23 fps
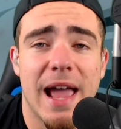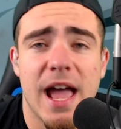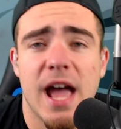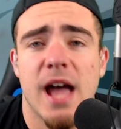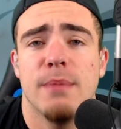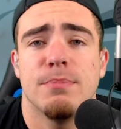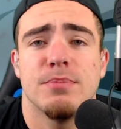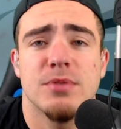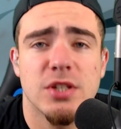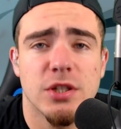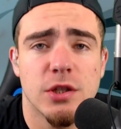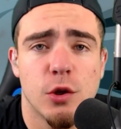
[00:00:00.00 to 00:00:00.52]

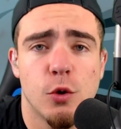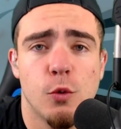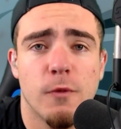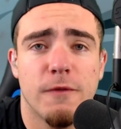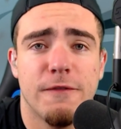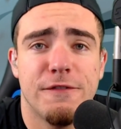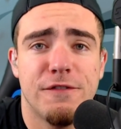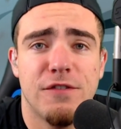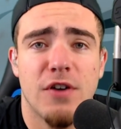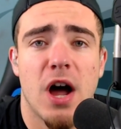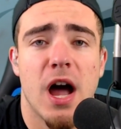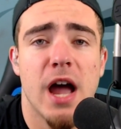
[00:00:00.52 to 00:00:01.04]
absolute
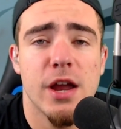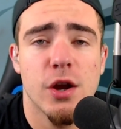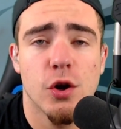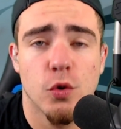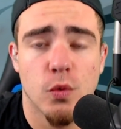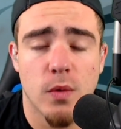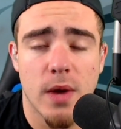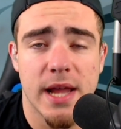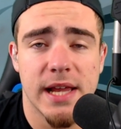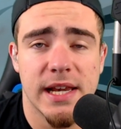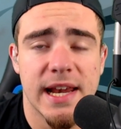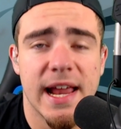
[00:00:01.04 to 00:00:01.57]
fire
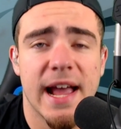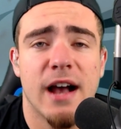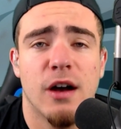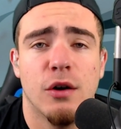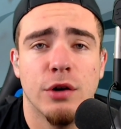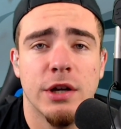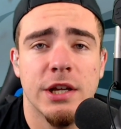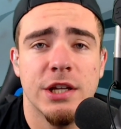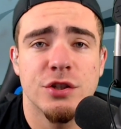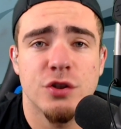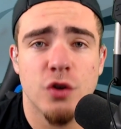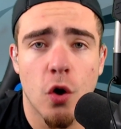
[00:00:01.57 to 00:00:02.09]
right now is